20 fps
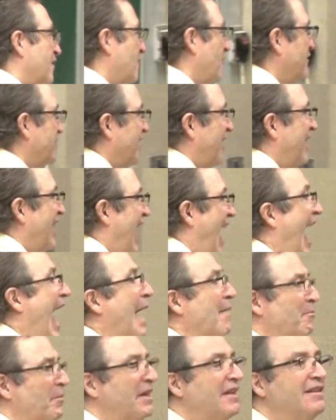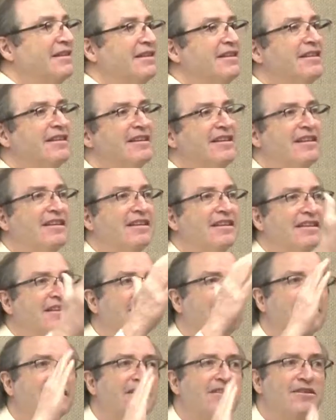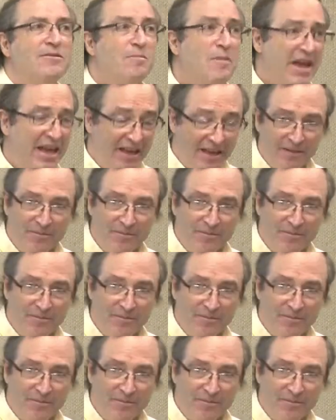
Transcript: because it happened to me.